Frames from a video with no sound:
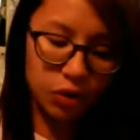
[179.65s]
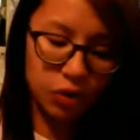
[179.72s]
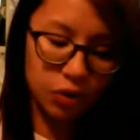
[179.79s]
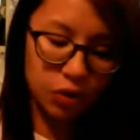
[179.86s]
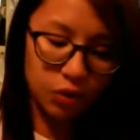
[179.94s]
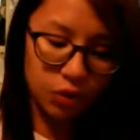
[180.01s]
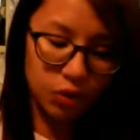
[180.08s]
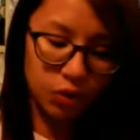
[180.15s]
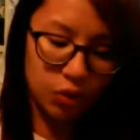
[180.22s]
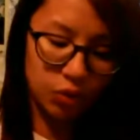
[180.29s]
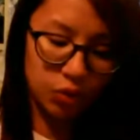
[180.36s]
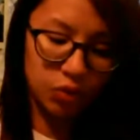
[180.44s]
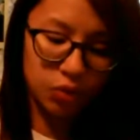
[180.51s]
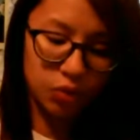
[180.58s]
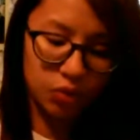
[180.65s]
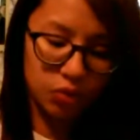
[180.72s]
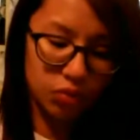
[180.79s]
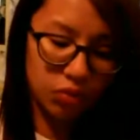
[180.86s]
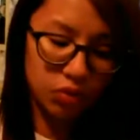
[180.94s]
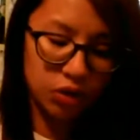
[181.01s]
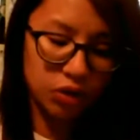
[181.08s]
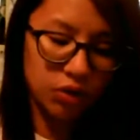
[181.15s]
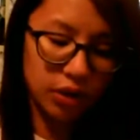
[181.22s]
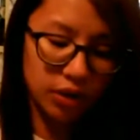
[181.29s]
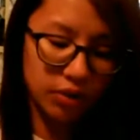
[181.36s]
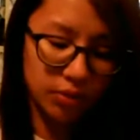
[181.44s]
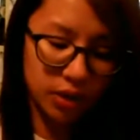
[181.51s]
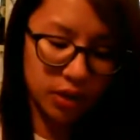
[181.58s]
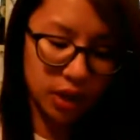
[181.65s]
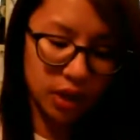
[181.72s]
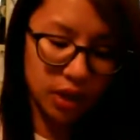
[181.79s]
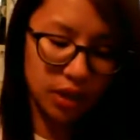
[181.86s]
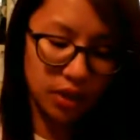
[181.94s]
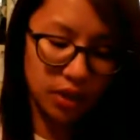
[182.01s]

to show that something